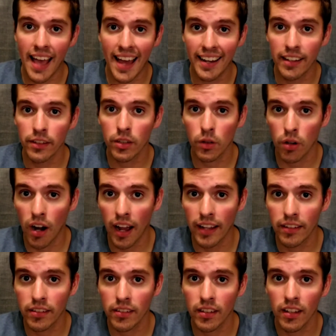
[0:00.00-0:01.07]
that is
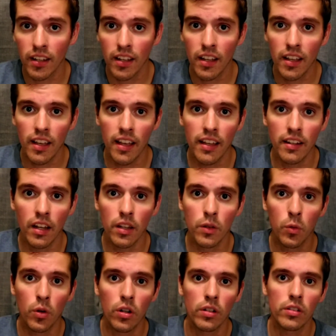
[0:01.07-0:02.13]
Christ." In other
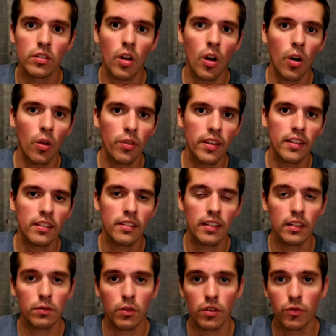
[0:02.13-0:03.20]
words, all these
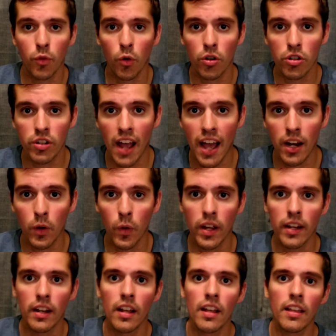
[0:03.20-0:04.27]
things were
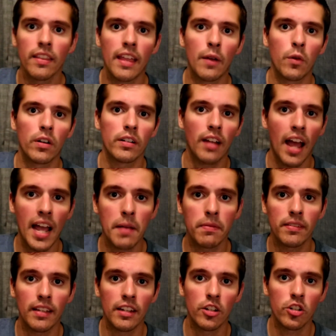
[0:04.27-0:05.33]
foreshadowing. They were
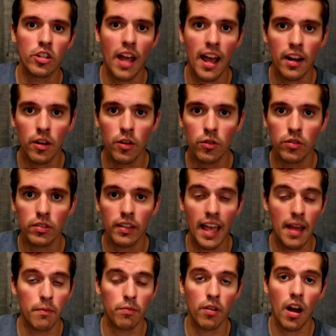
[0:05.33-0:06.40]
types and shadows
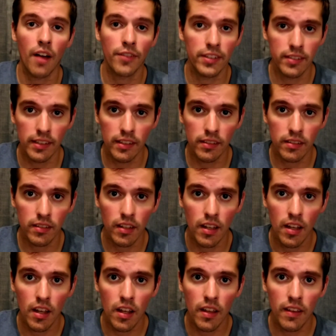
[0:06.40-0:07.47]
and prophecies
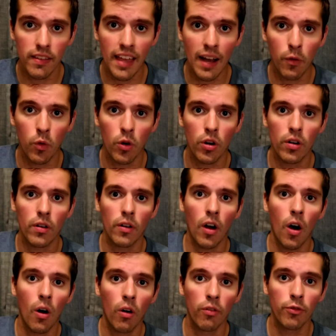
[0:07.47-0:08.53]
that were
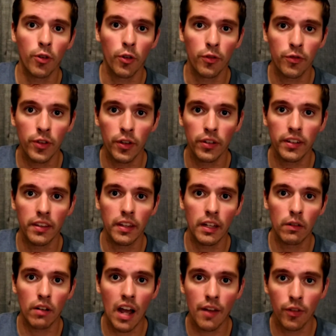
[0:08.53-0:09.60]
all fulfilled in the
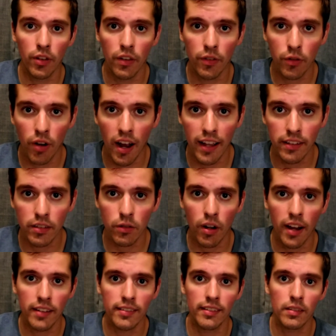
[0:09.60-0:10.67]
arrival of Christ.
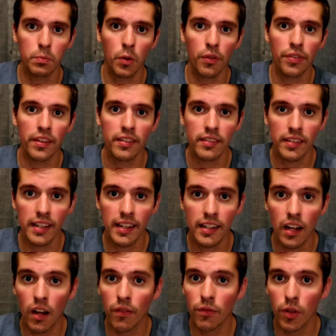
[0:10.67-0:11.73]
Christ is both the seed
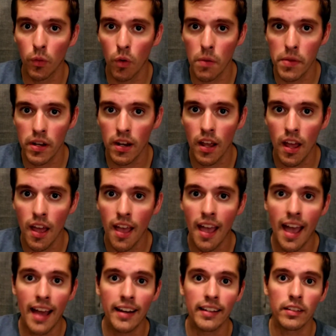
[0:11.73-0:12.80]
of the woman,
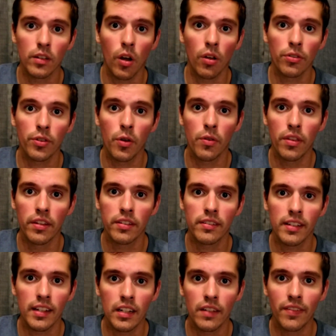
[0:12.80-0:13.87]
and he's also the
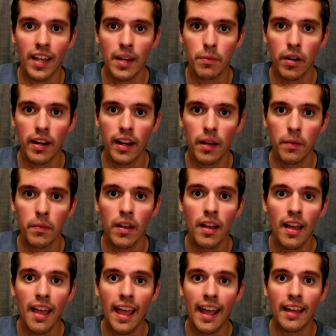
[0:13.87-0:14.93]
seed of Abraham,
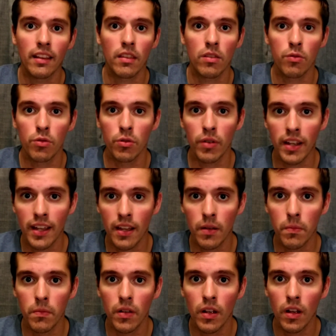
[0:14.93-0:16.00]
and through
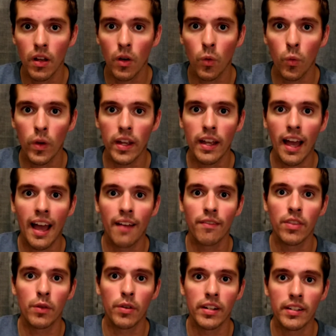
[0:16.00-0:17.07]
him we
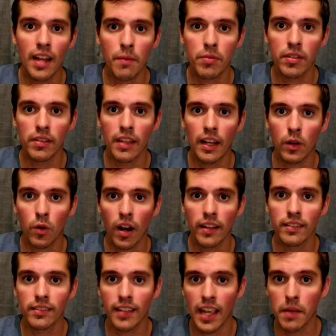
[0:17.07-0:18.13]
have the redemption that
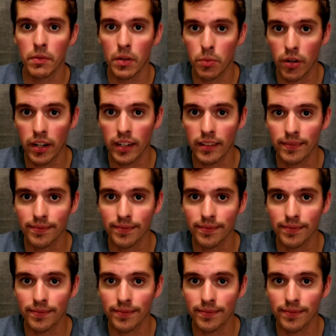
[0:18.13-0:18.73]
Christ came to bring.